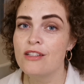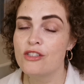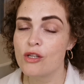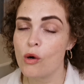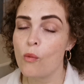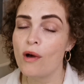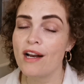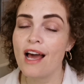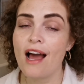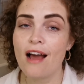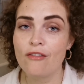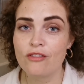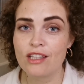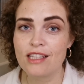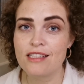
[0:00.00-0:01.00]
So I want to
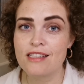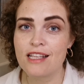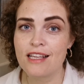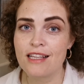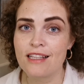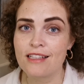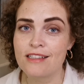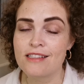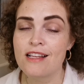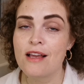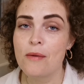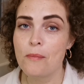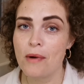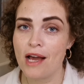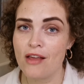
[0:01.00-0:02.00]
have these things
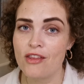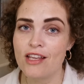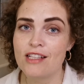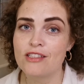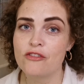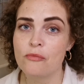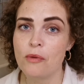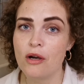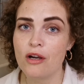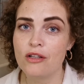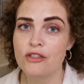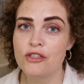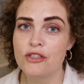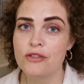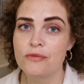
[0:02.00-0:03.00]
by the end of
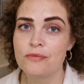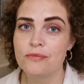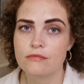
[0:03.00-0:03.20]
March.